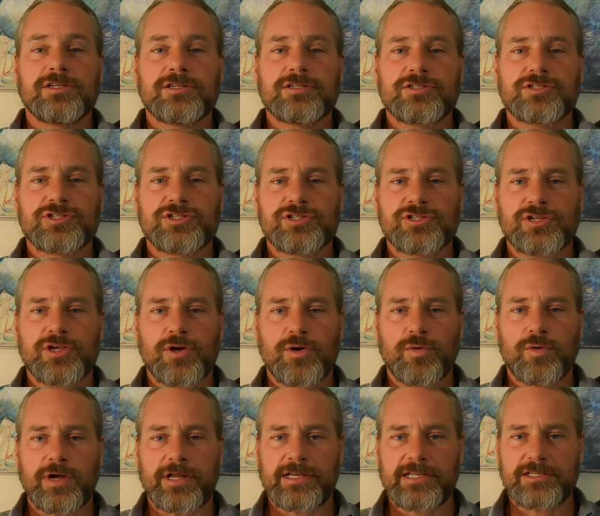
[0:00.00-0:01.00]

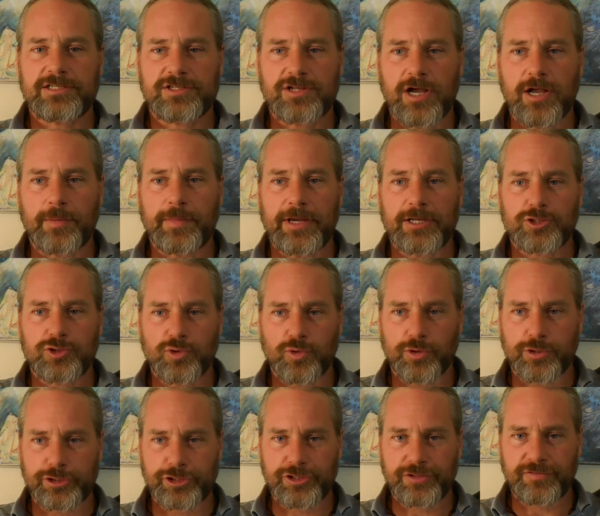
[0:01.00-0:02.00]
So I need to talk about
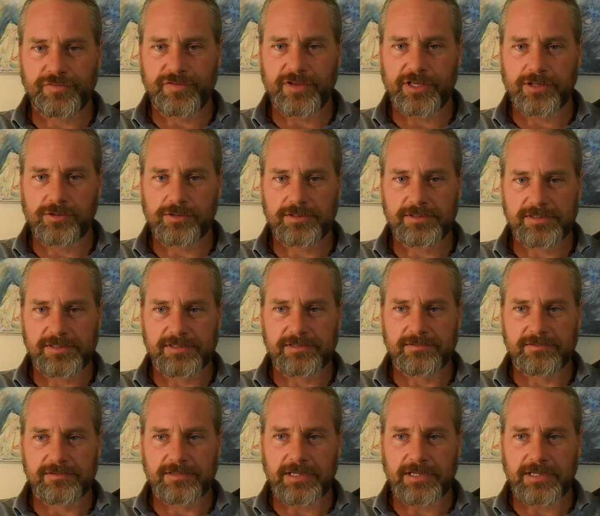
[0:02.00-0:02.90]
torsion fields,